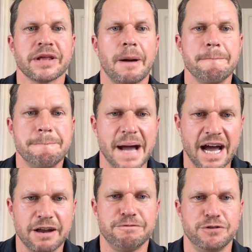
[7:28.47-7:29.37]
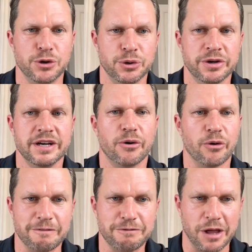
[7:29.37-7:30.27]
bad food or
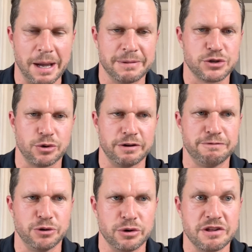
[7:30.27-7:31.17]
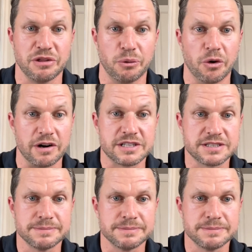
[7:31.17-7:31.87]
inflammatory food is the worst.